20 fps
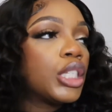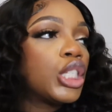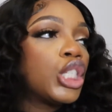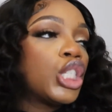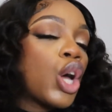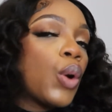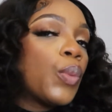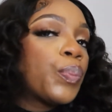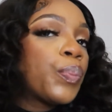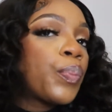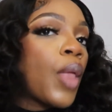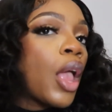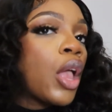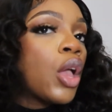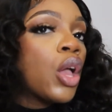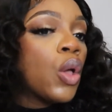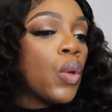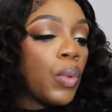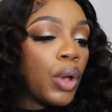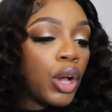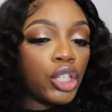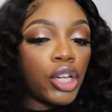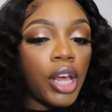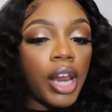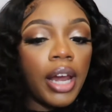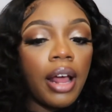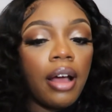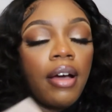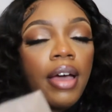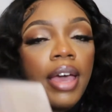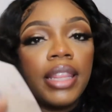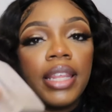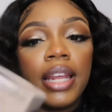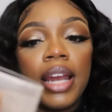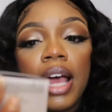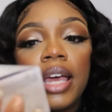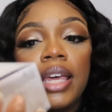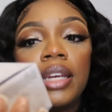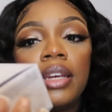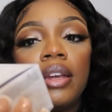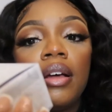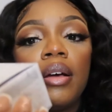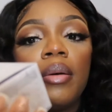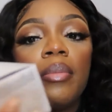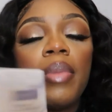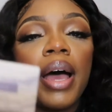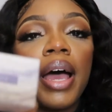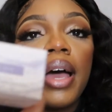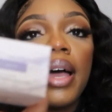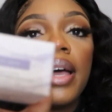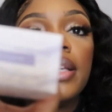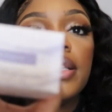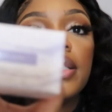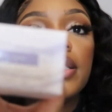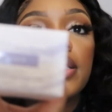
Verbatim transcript: So we're gonna try that out. And then I ended up buying